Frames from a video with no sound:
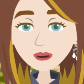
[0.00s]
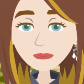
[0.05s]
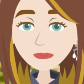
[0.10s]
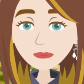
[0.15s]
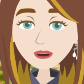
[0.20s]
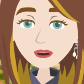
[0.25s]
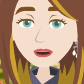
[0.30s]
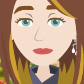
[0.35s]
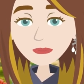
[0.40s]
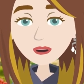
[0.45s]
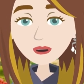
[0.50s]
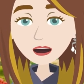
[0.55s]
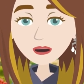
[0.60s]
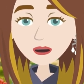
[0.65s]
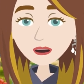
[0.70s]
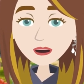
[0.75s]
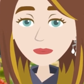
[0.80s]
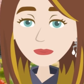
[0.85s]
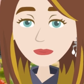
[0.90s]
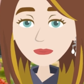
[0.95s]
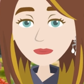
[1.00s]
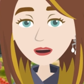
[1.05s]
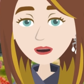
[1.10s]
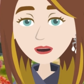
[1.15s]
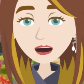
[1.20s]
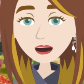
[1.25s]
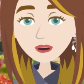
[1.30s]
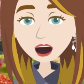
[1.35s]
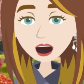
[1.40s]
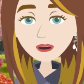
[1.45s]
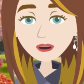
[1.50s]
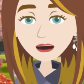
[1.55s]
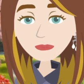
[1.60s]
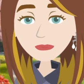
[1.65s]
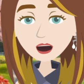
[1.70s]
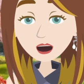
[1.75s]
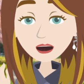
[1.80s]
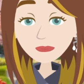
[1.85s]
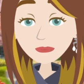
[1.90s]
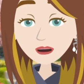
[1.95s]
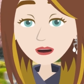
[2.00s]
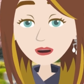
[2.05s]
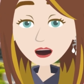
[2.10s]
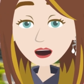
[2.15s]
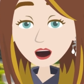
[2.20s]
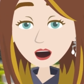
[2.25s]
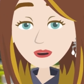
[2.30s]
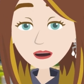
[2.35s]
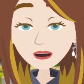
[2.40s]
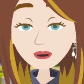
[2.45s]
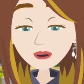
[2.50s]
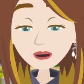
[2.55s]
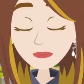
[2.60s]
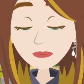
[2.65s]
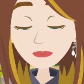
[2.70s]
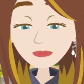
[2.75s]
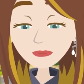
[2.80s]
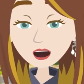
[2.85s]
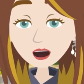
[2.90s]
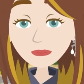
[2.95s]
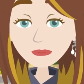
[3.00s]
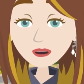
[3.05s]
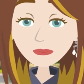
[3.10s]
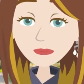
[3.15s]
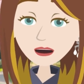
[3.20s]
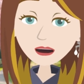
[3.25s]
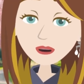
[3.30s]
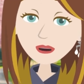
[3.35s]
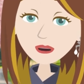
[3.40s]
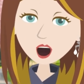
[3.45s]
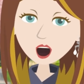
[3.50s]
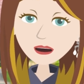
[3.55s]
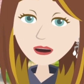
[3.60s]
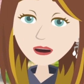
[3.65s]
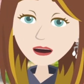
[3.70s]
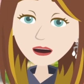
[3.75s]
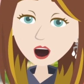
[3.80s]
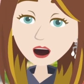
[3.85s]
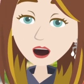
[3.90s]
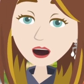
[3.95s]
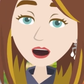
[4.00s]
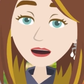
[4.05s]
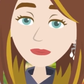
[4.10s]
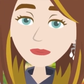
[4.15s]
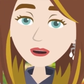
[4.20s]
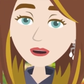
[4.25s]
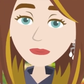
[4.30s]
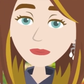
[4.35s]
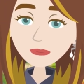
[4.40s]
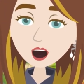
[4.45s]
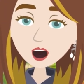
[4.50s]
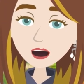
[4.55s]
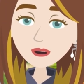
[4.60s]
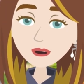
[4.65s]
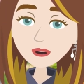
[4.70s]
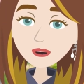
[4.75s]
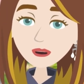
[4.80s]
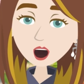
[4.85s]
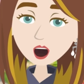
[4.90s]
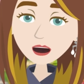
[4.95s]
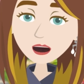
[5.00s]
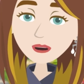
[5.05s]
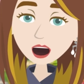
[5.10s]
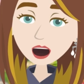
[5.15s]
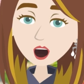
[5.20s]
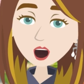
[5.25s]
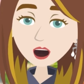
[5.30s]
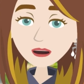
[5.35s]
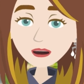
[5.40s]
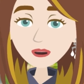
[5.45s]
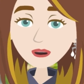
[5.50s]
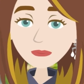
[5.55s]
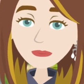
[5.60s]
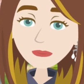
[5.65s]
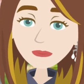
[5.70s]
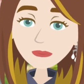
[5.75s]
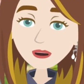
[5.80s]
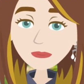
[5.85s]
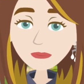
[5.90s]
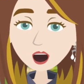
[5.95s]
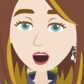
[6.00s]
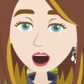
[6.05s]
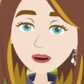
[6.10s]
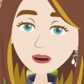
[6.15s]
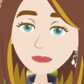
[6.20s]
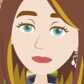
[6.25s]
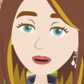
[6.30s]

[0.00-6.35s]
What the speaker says: feeling thought, that what begins to happen is that you get going with the flow so well that